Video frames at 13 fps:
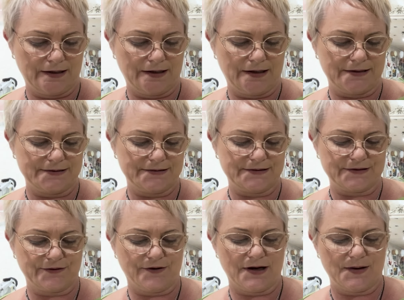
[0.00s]
it is
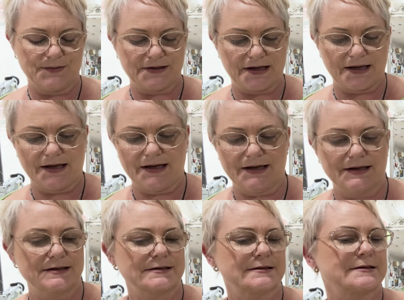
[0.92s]
described
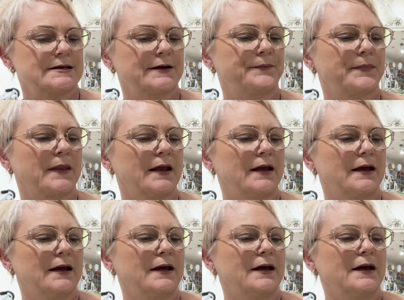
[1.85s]
as
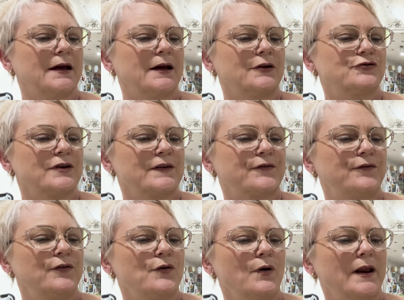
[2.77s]
dress
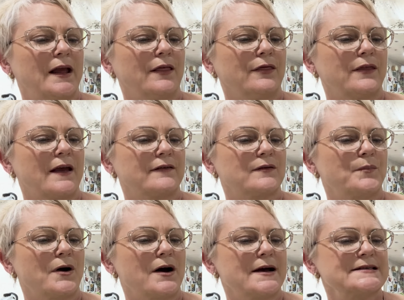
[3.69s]
floor length, has a
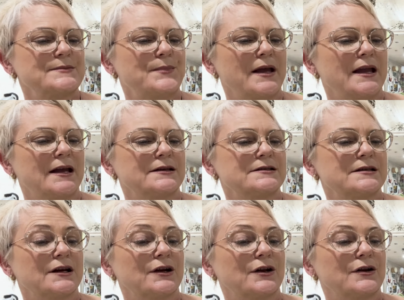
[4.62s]
bias band,
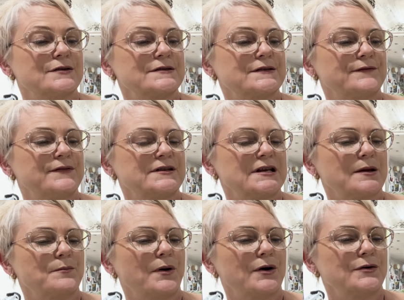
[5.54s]
close
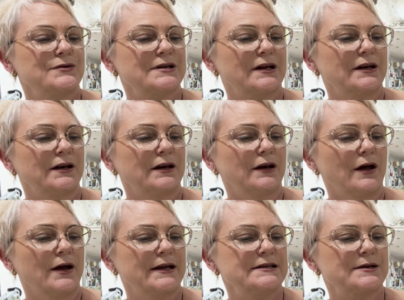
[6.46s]
fitting boned
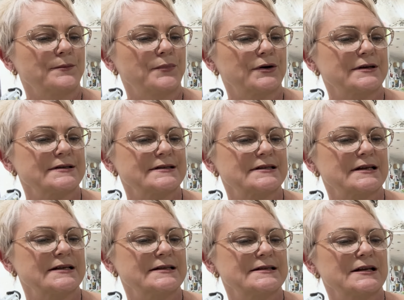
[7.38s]
lined bodice,
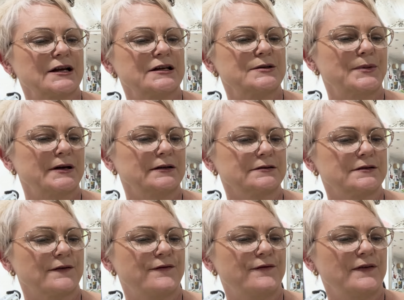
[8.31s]
inside belt,
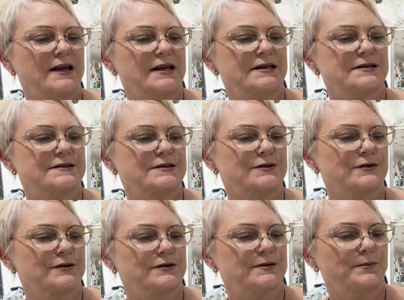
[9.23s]
flared
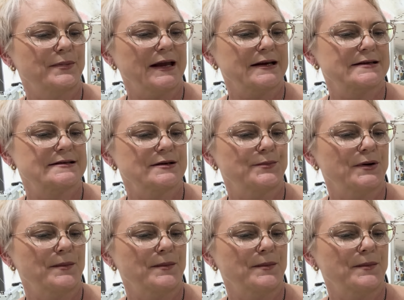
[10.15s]
skirt, back zipper,